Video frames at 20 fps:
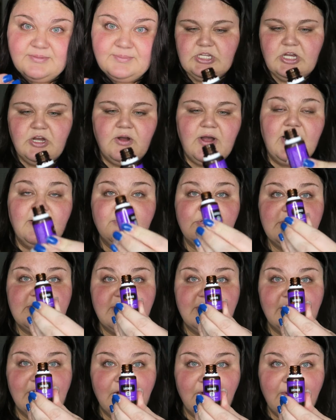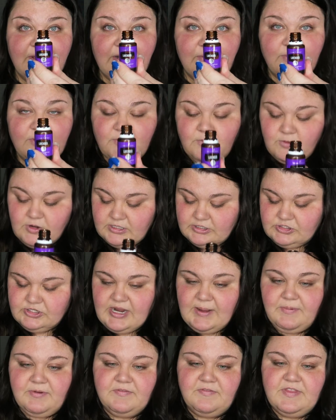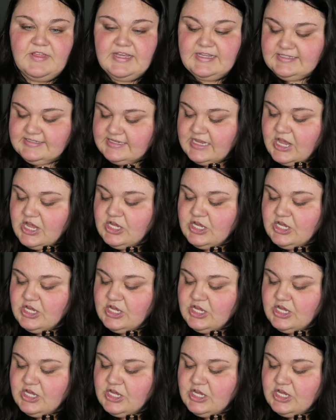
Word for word: So I'm just gonna go in with one drop of this.